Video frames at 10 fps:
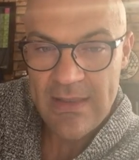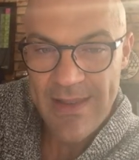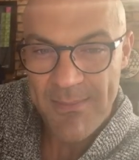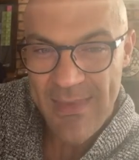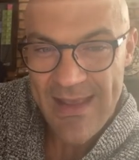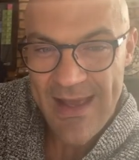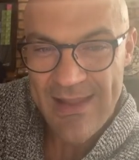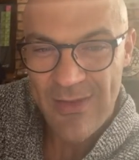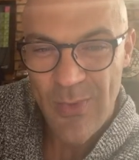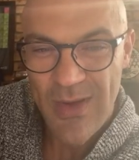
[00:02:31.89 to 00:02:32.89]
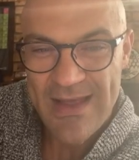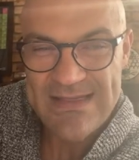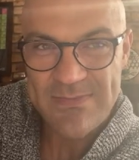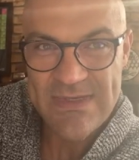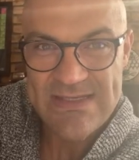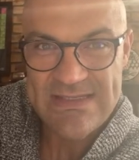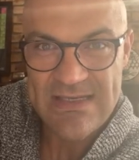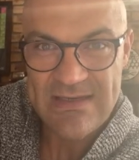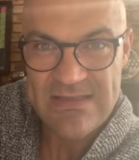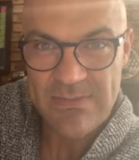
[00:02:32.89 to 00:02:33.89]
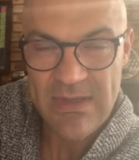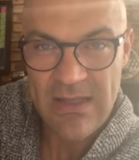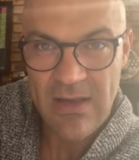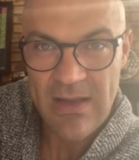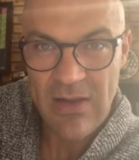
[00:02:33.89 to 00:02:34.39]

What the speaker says: that may otherwise be seen as being